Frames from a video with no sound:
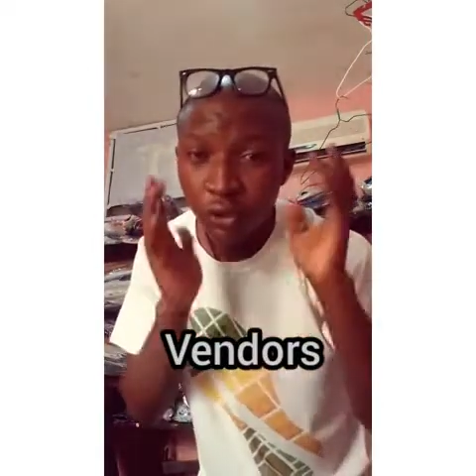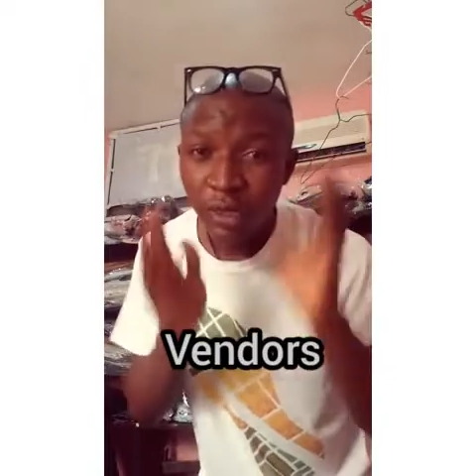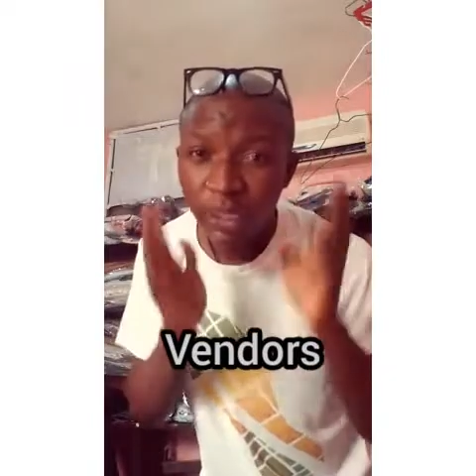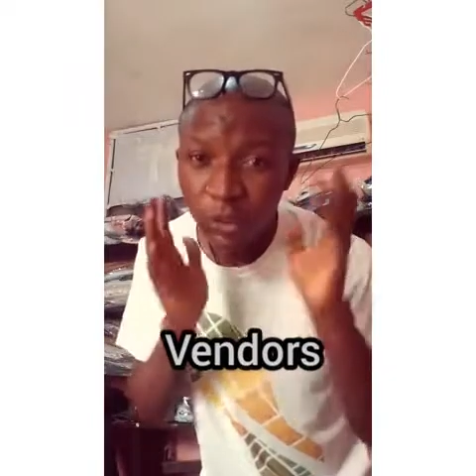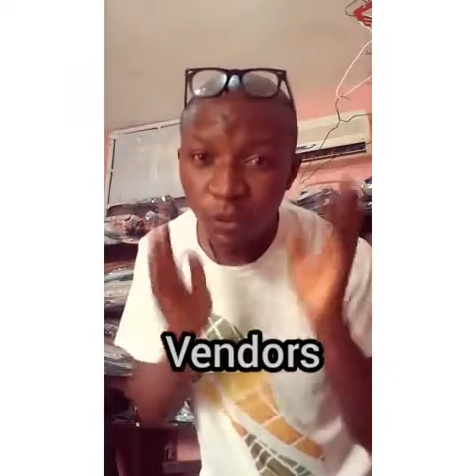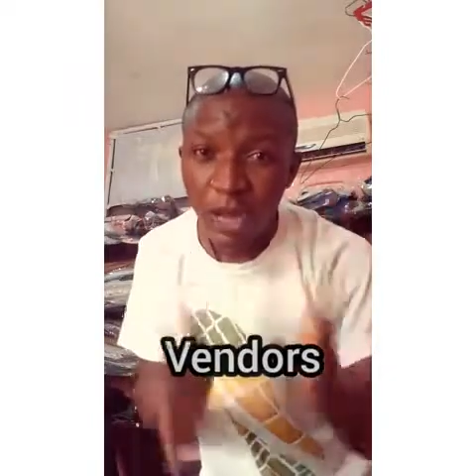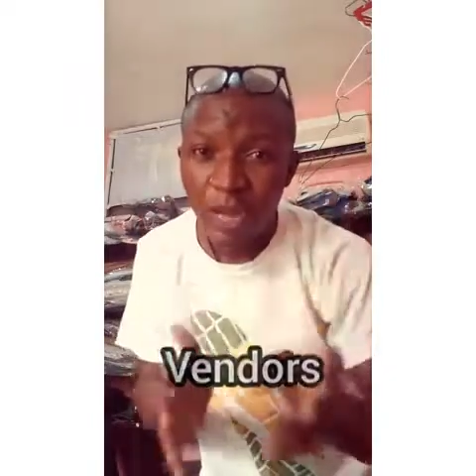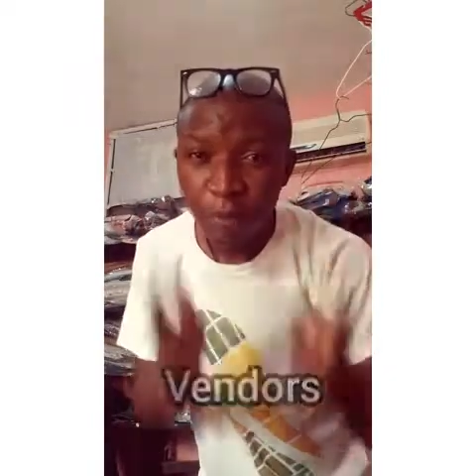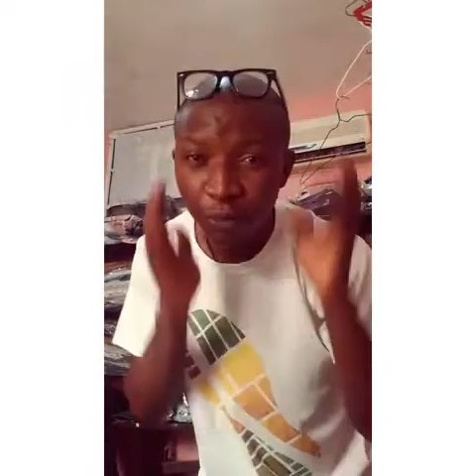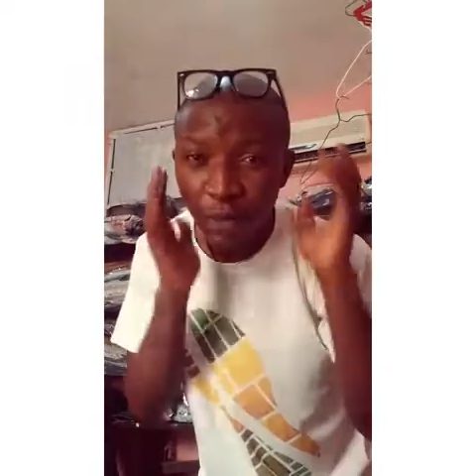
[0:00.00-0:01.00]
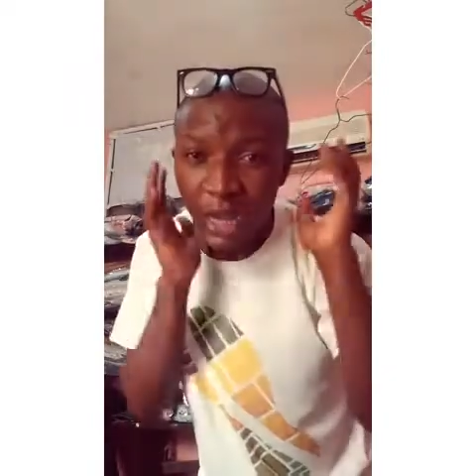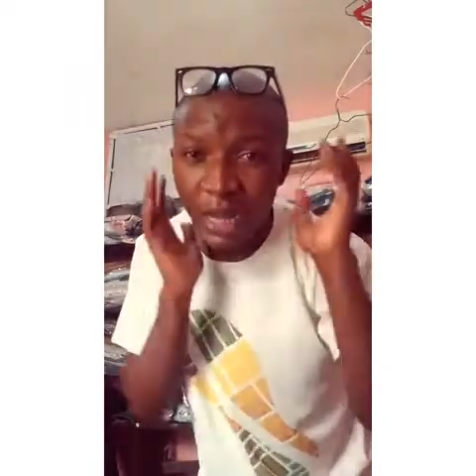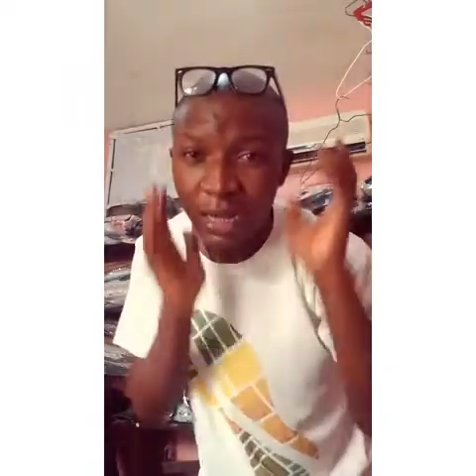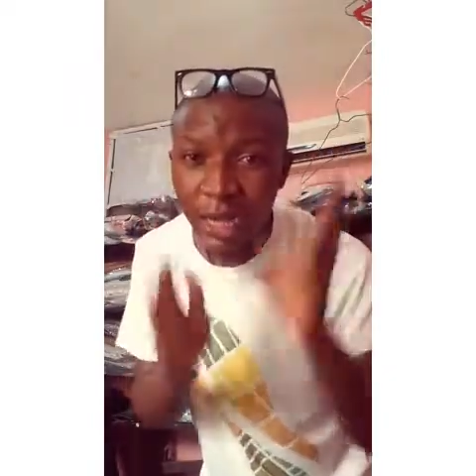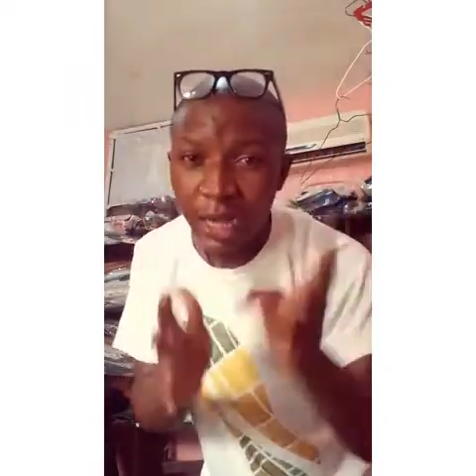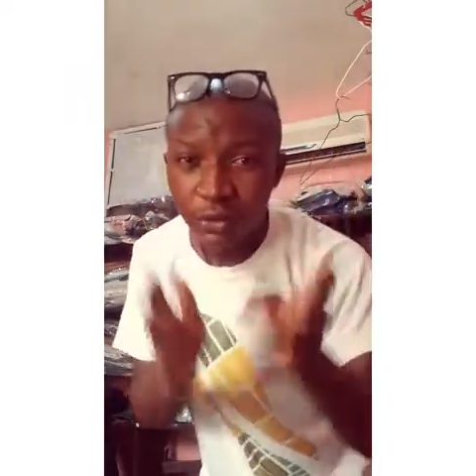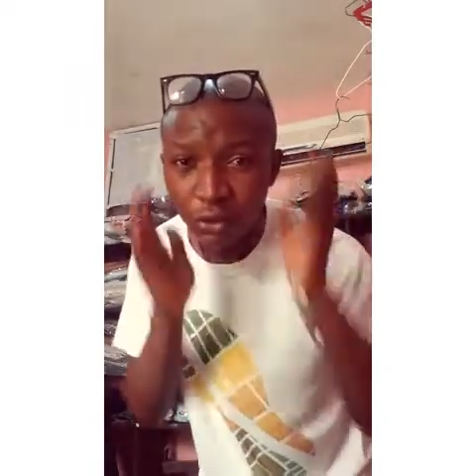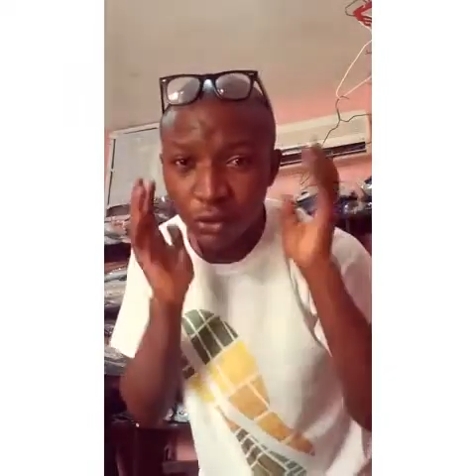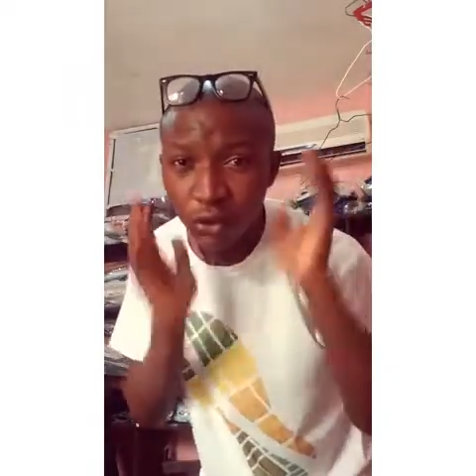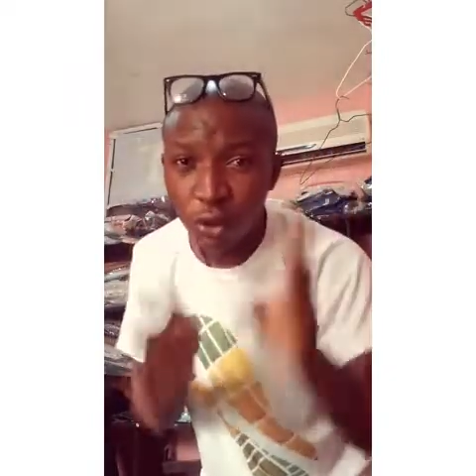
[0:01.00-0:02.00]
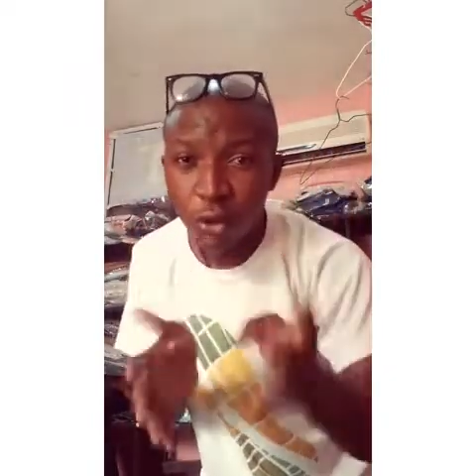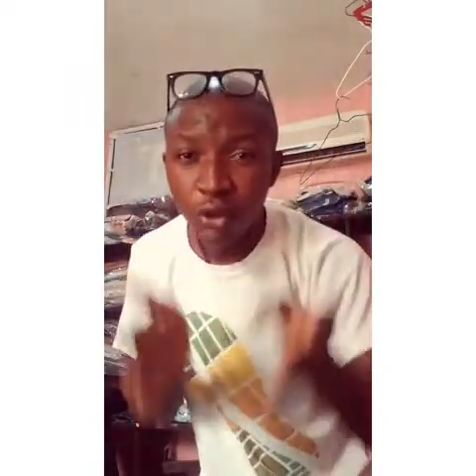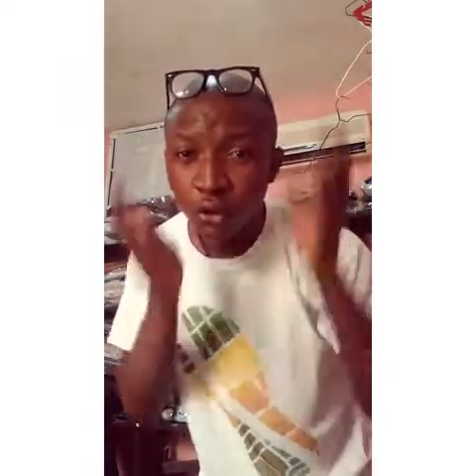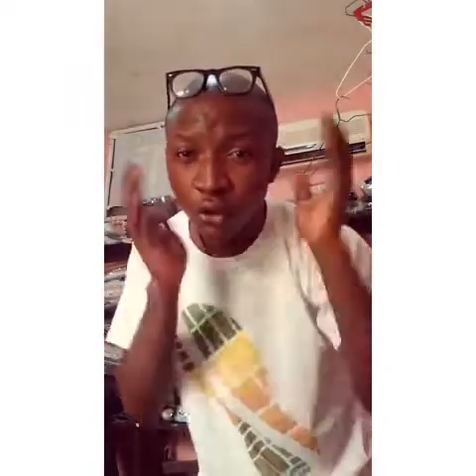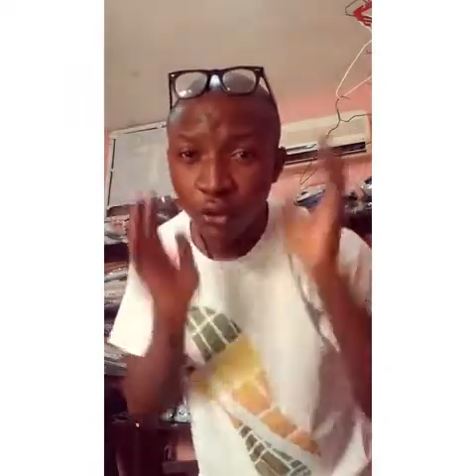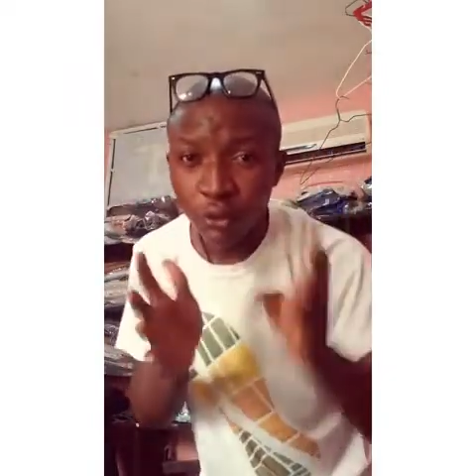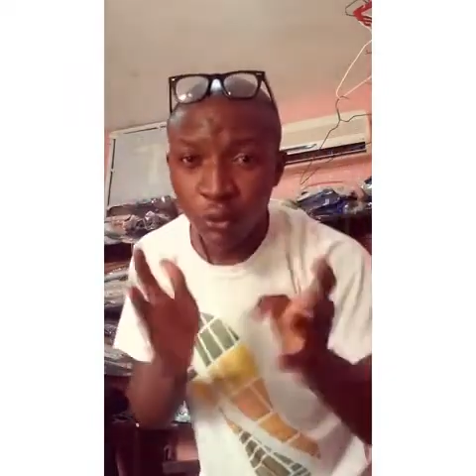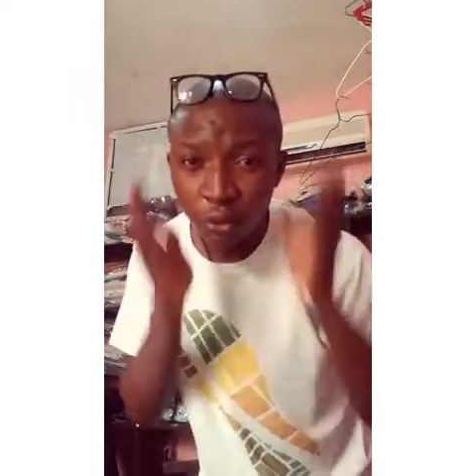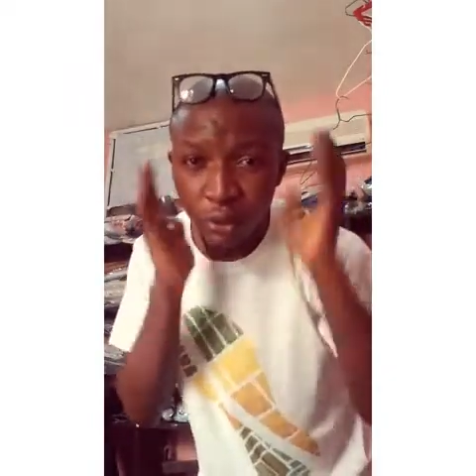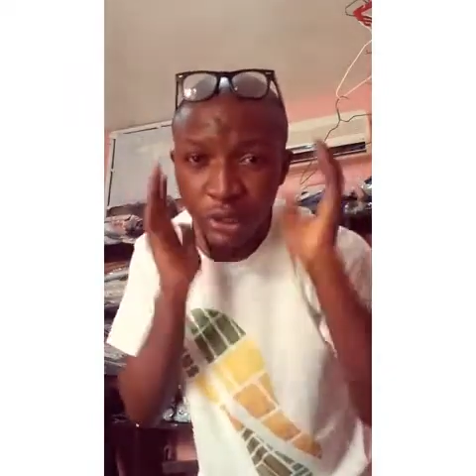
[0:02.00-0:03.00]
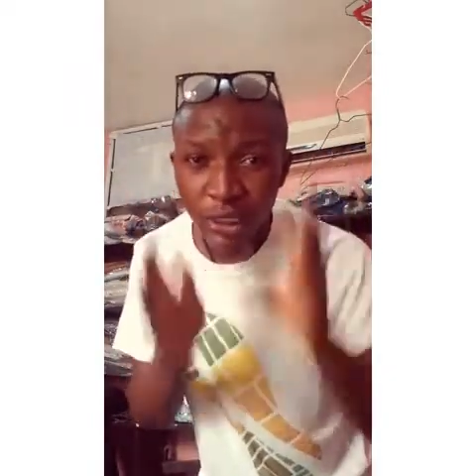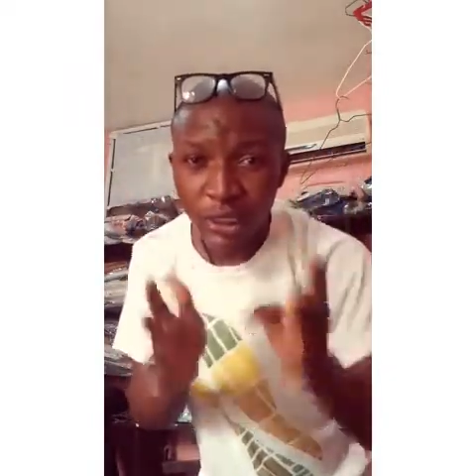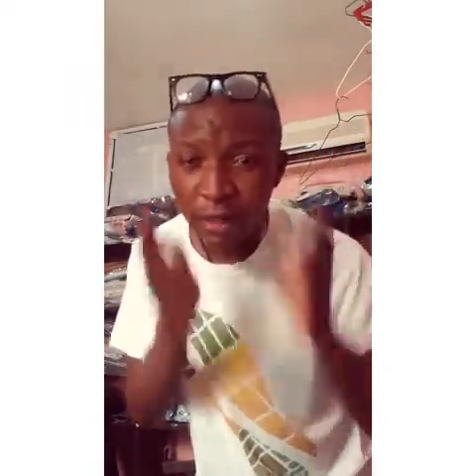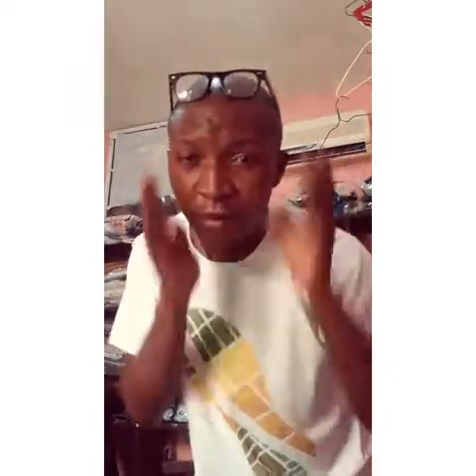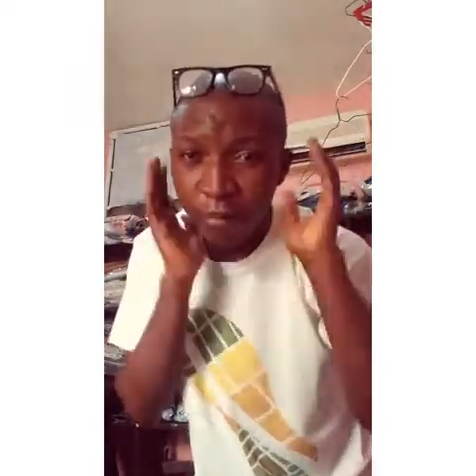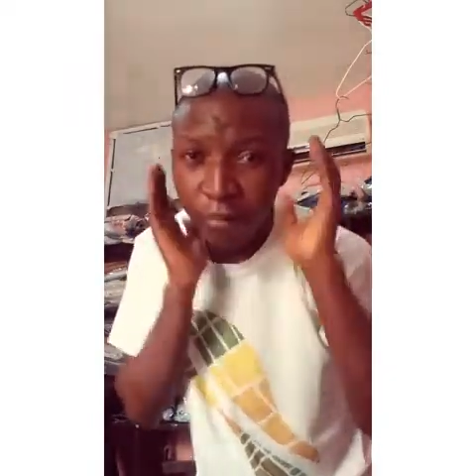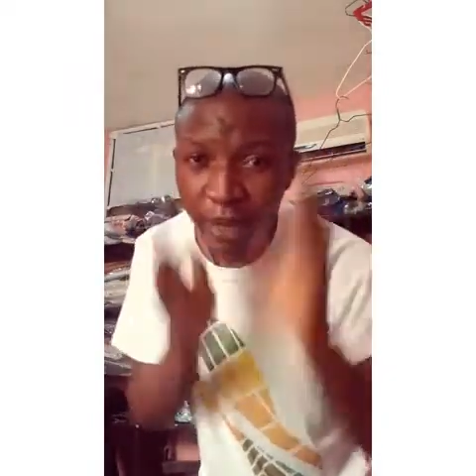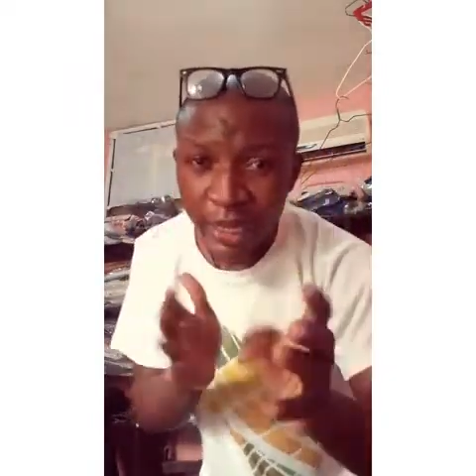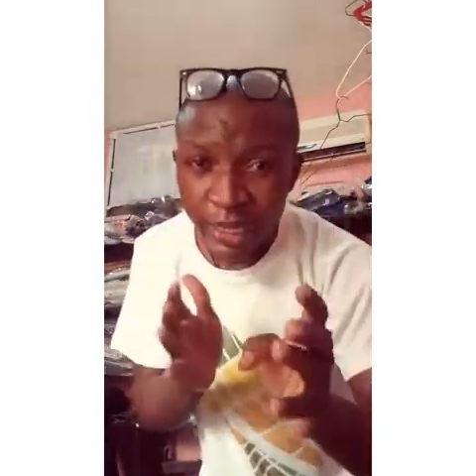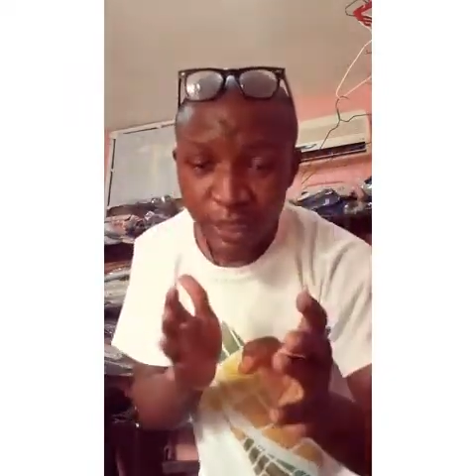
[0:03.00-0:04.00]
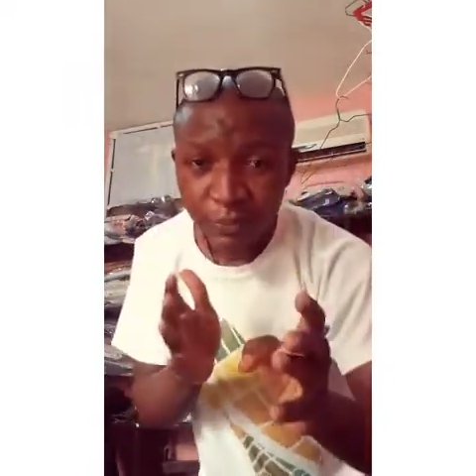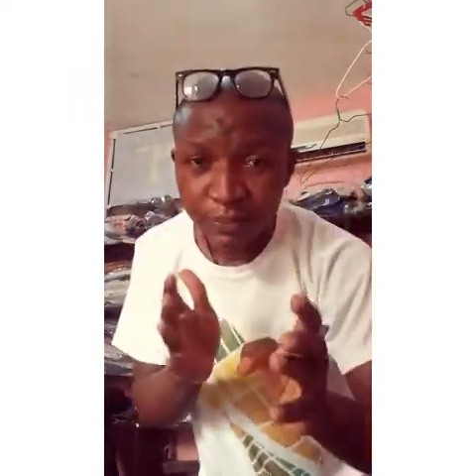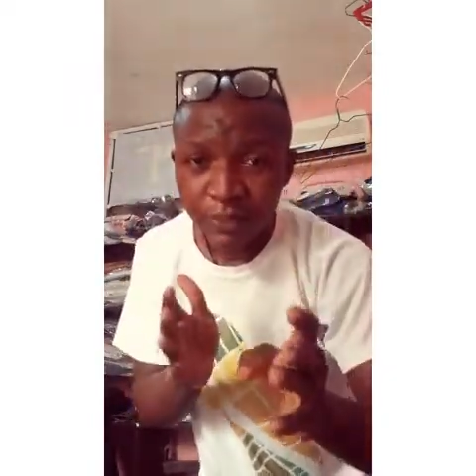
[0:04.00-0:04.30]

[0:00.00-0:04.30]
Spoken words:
that is why people are allowed to go to the market.